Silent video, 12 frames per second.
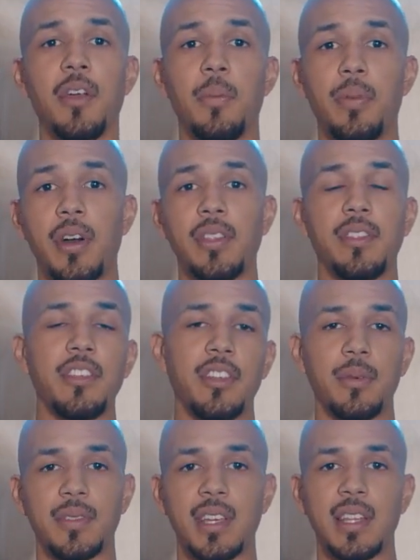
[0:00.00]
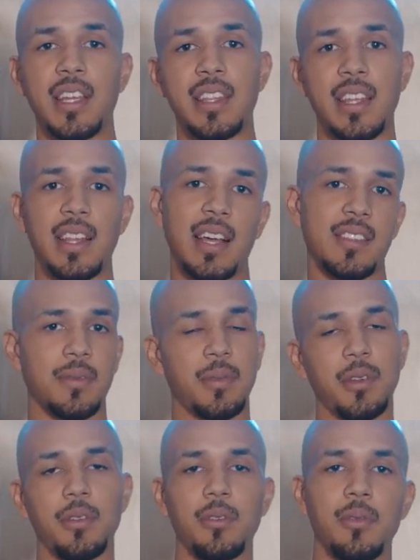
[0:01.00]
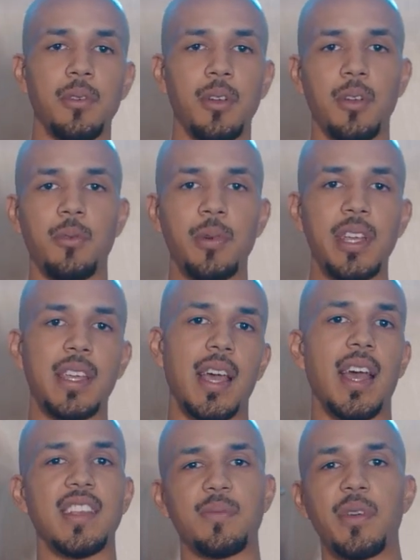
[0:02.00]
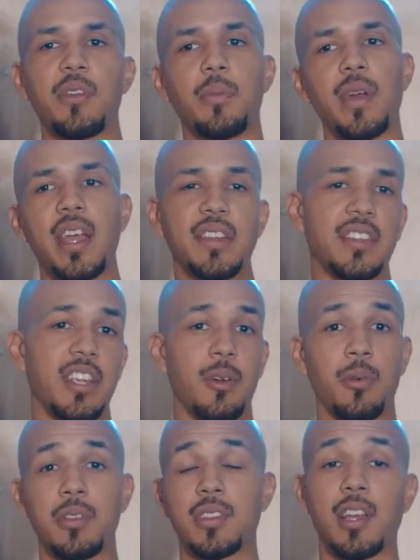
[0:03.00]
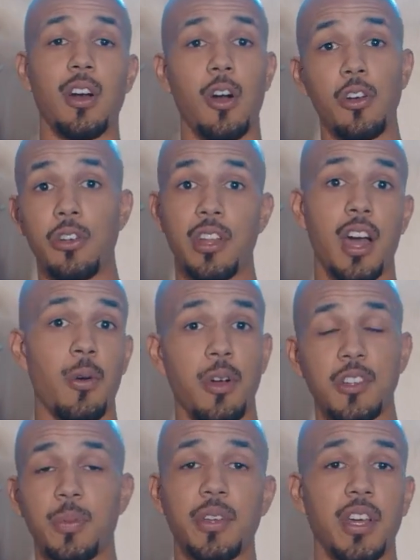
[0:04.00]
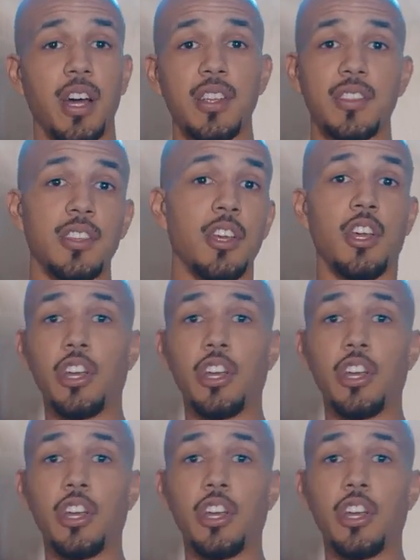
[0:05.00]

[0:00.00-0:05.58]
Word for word: But you know what I'm saying, they did like some little weak ass middleman shit where it's like, oh, you're not worshiping us,